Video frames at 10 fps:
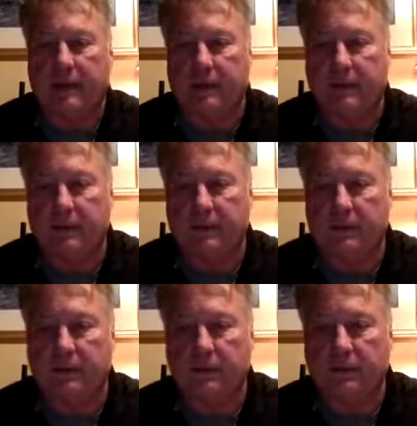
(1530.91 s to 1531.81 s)
any other
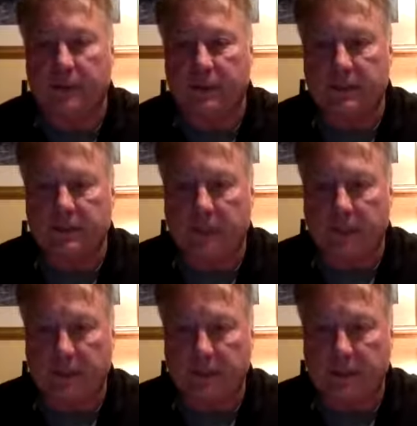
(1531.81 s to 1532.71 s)
questions or
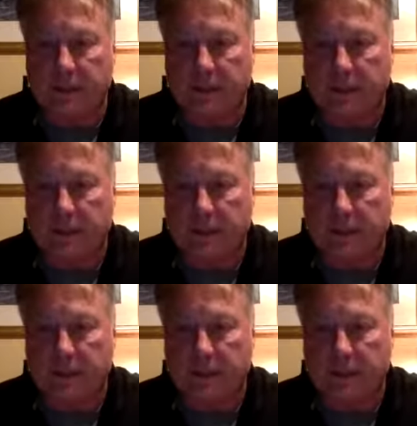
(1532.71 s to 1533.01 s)
comments.